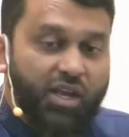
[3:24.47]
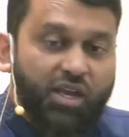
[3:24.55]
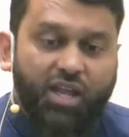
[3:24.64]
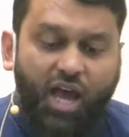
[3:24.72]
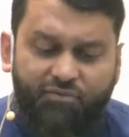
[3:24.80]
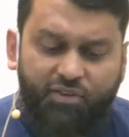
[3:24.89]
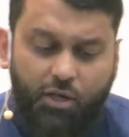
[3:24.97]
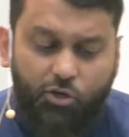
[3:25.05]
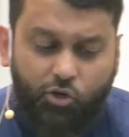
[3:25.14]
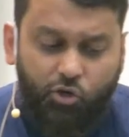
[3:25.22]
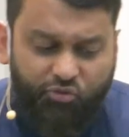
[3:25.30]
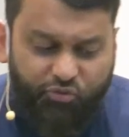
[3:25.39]
in having a
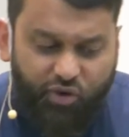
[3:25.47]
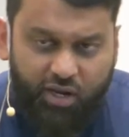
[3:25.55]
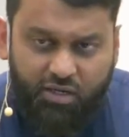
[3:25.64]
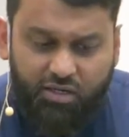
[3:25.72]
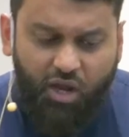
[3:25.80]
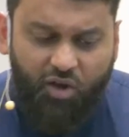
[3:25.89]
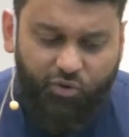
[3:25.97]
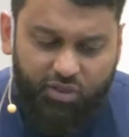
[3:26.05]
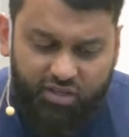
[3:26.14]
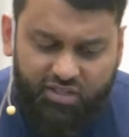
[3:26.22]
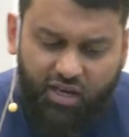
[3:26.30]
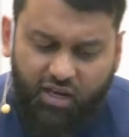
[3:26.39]
good friend for
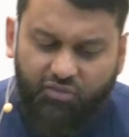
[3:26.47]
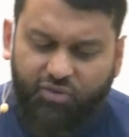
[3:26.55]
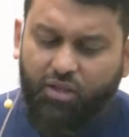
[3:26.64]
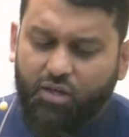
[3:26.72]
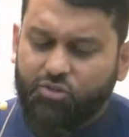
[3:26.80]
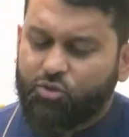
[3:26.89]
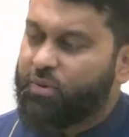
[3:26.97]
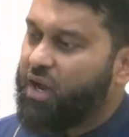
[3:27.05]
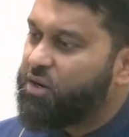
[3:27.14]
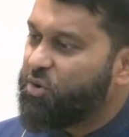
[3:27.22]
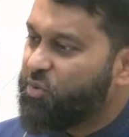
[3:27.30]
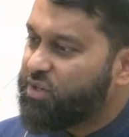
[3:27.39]
the sake of Allah
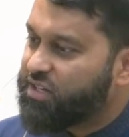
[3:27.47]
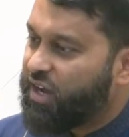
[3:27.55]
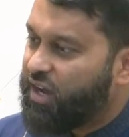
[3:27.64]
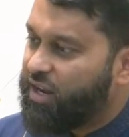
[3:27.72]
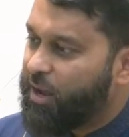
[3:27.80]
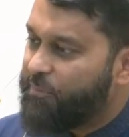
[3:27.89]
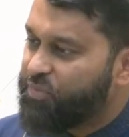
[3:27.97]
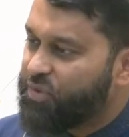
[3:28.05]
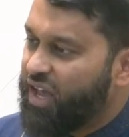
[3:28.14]
subhanahu wa ta'ala.